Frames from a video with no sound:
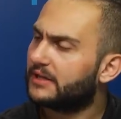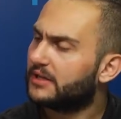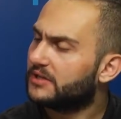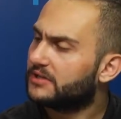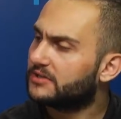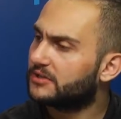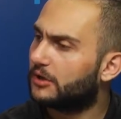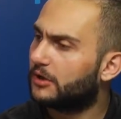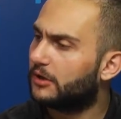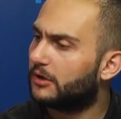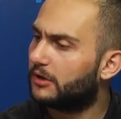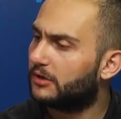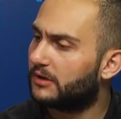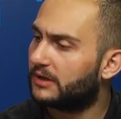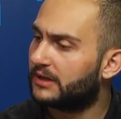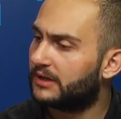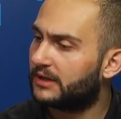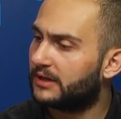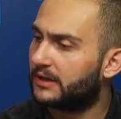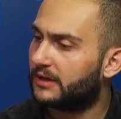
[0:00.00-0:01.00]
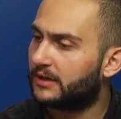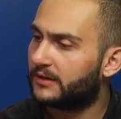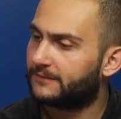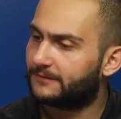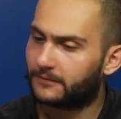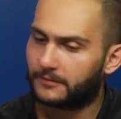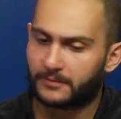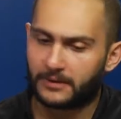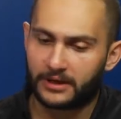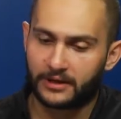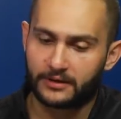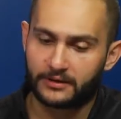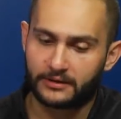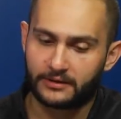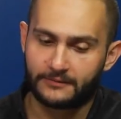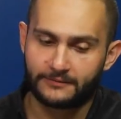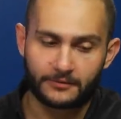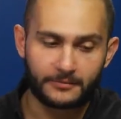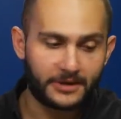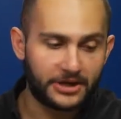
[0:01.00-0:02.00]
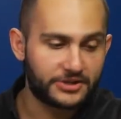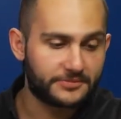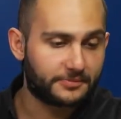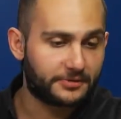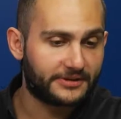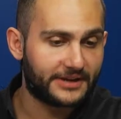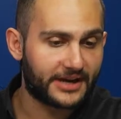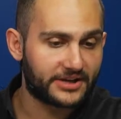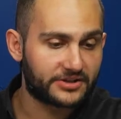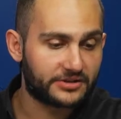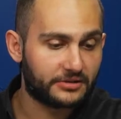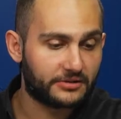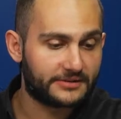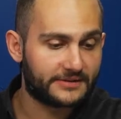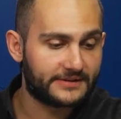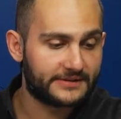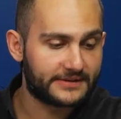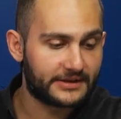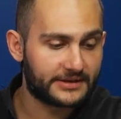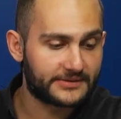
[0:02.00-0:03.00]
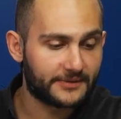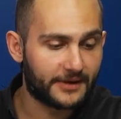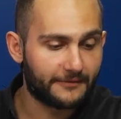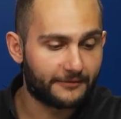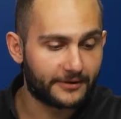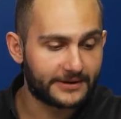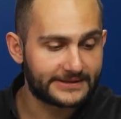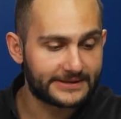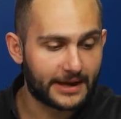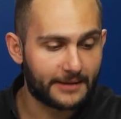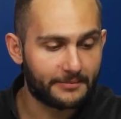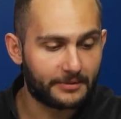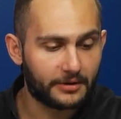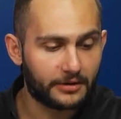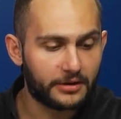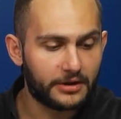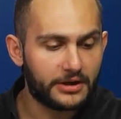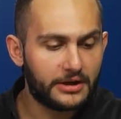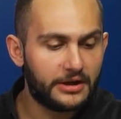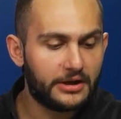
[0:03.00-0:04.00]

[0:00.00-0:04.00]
So information protection goes in there as well, for example.